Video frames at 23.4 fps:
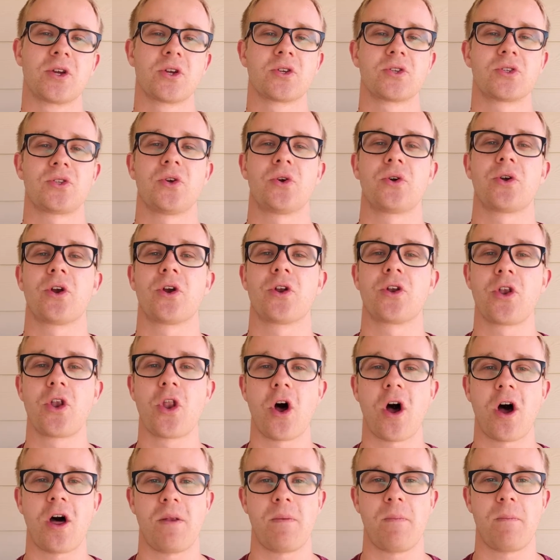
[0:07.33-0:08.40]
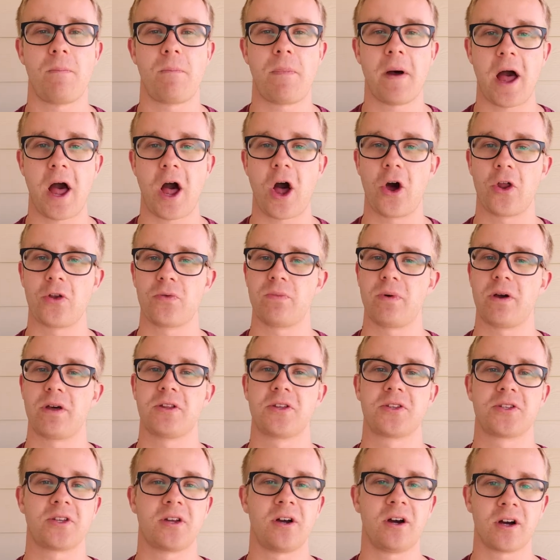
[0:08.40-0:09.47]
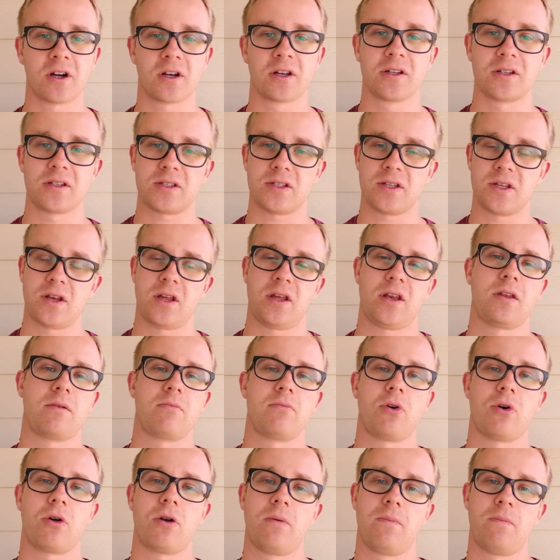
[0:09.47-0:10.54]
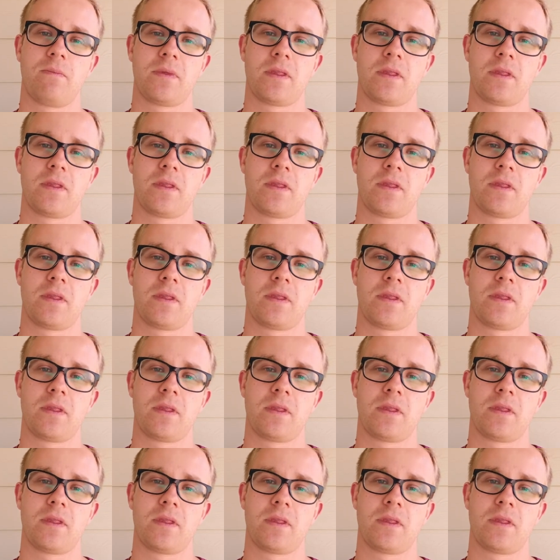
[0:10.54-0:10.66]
so you're not bound by this ugly sin anymore.